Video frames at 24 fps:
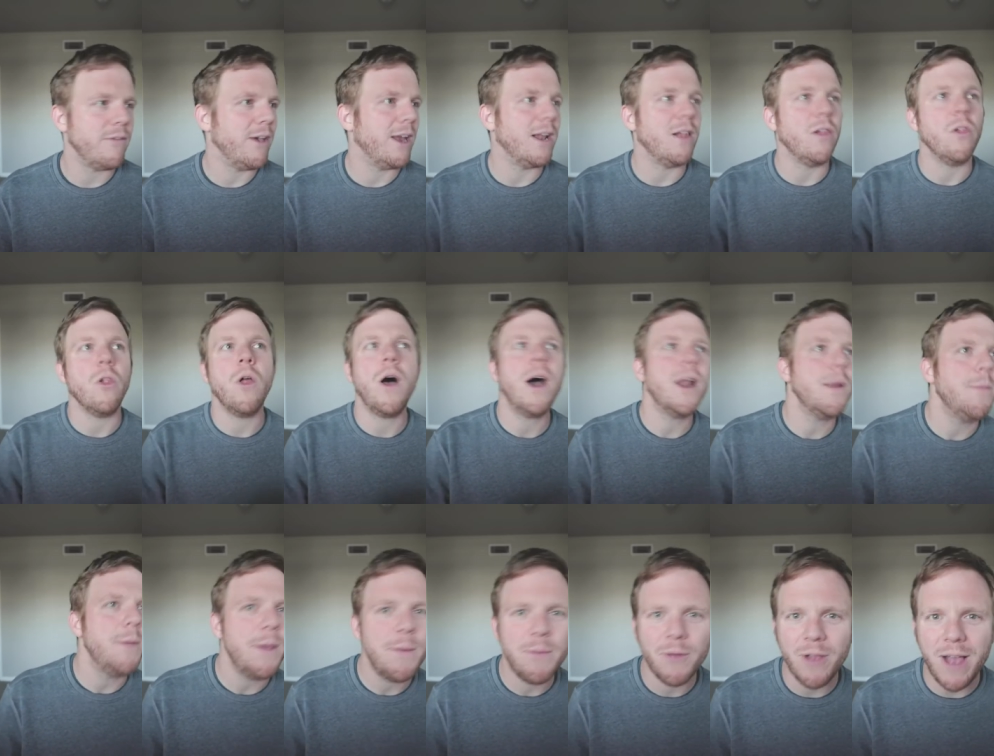I've had a lot
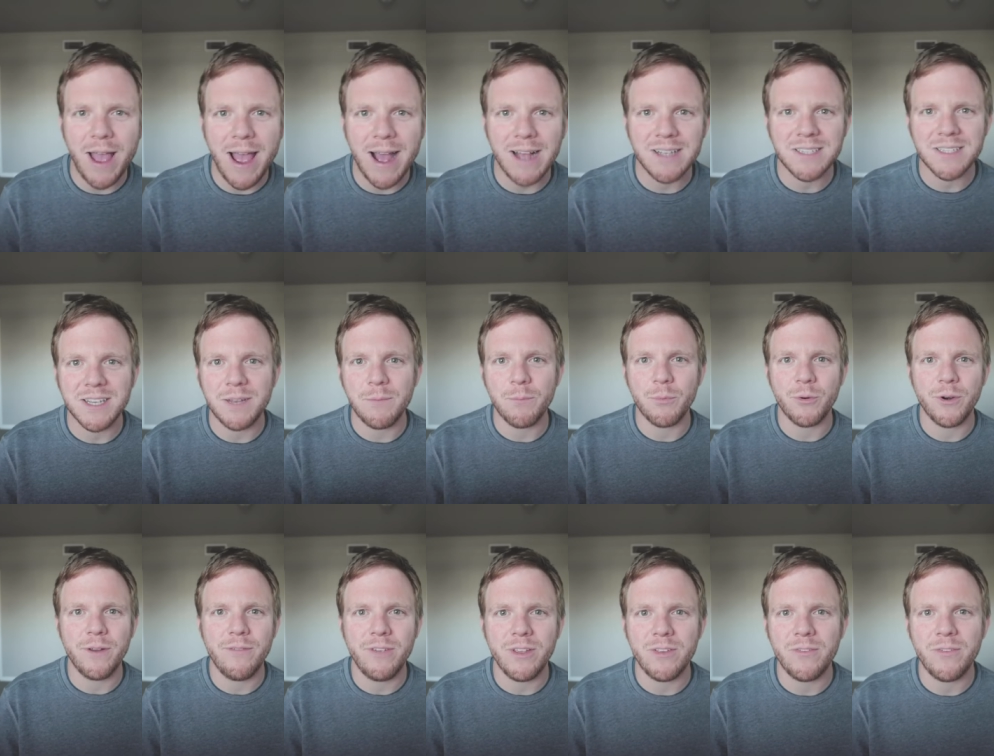of people ask in
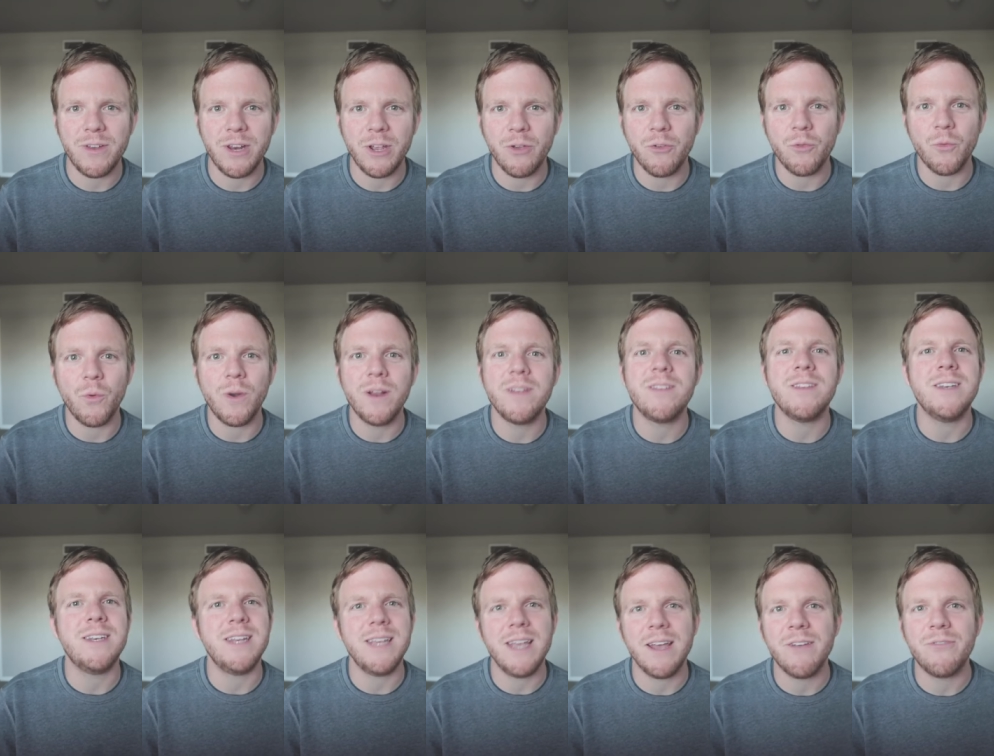previous videos, what is
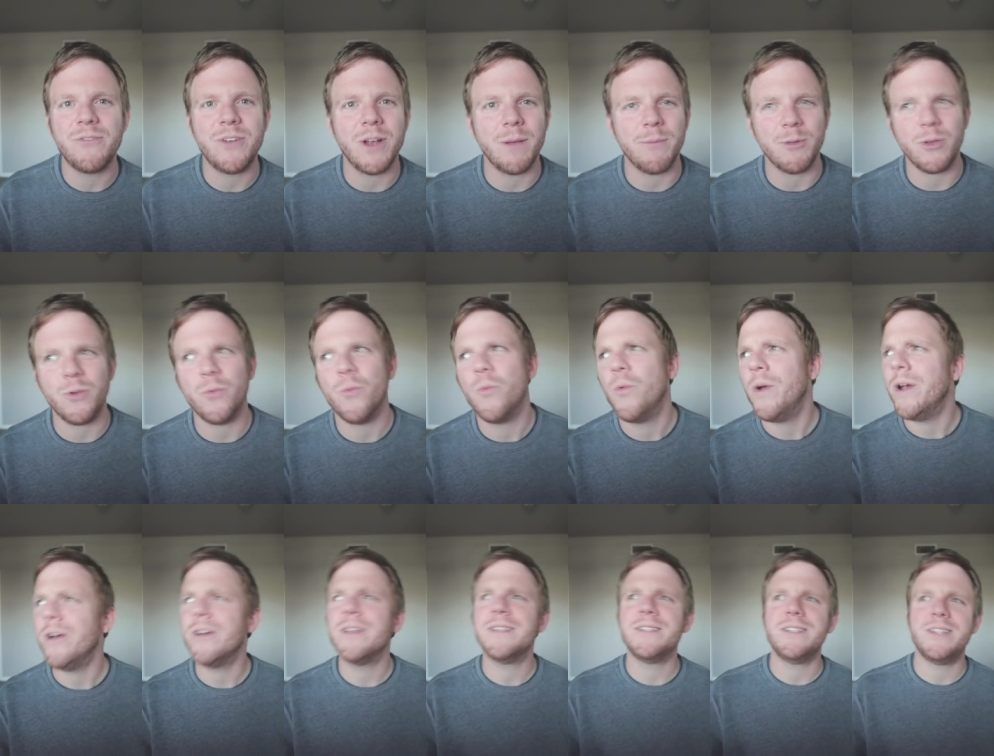DFW?
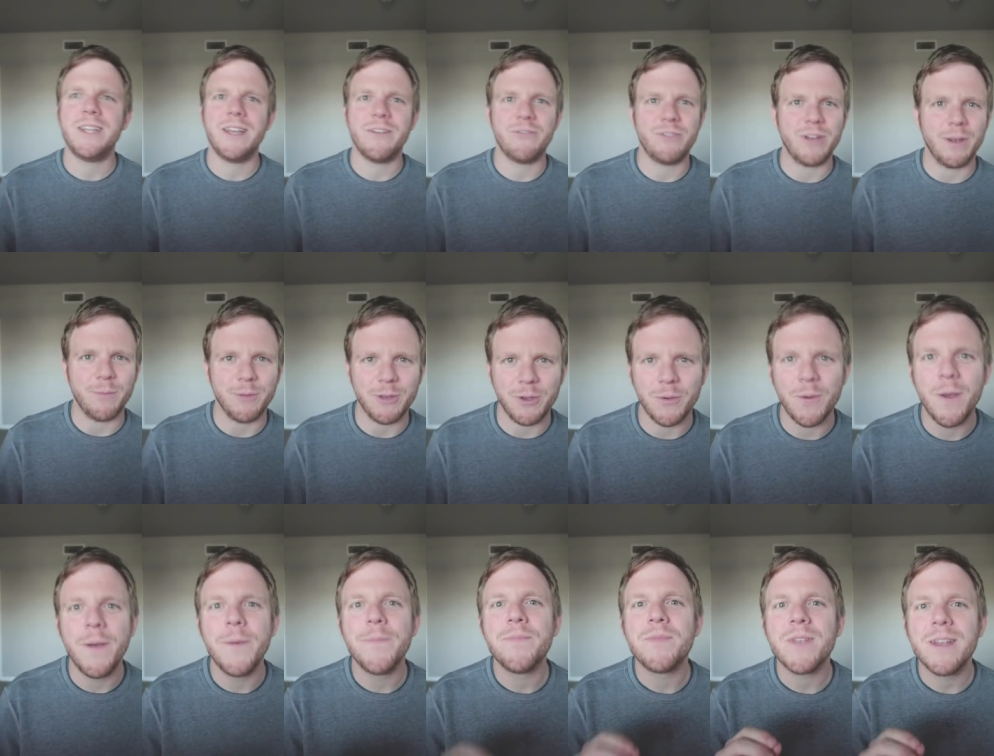Where is
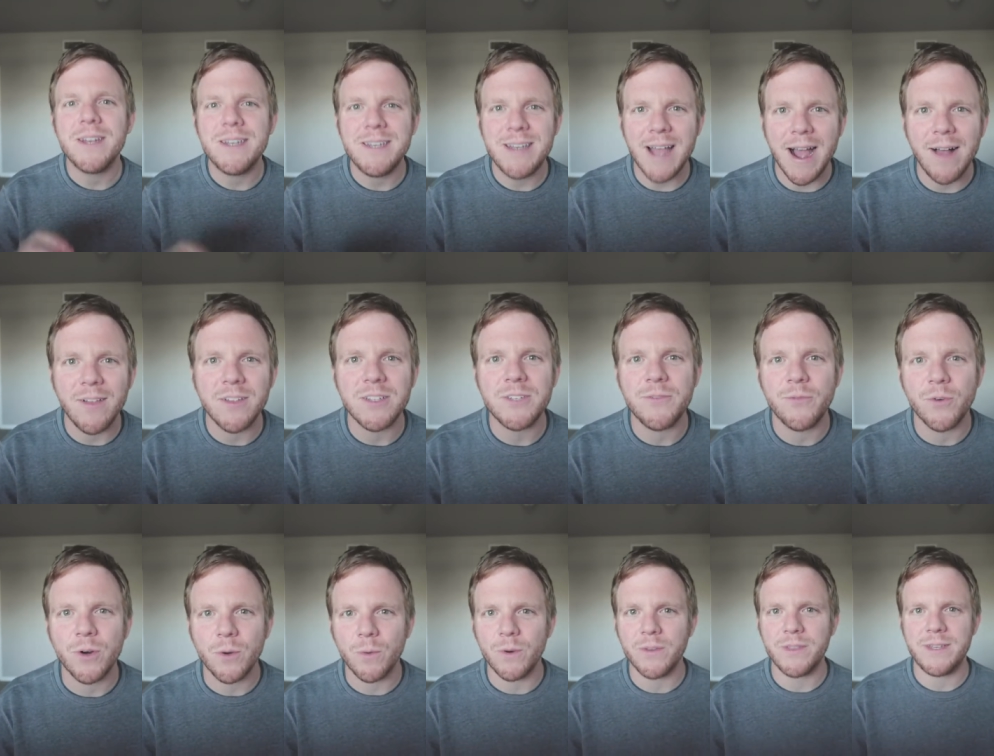DFW? Dallas
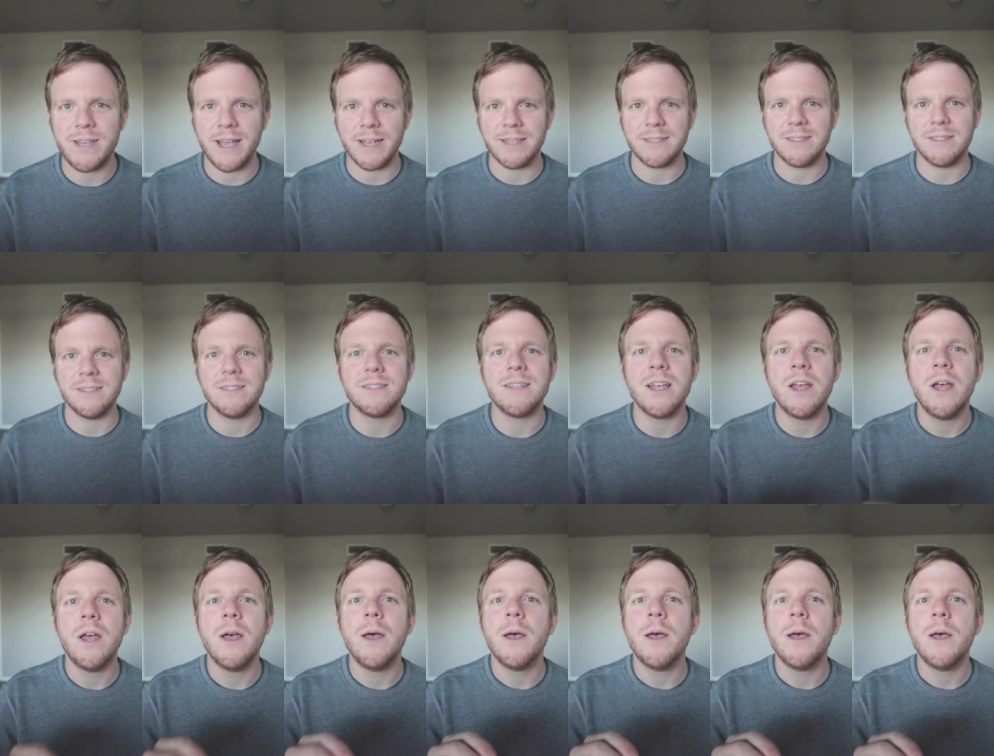Fort Worth, Texas.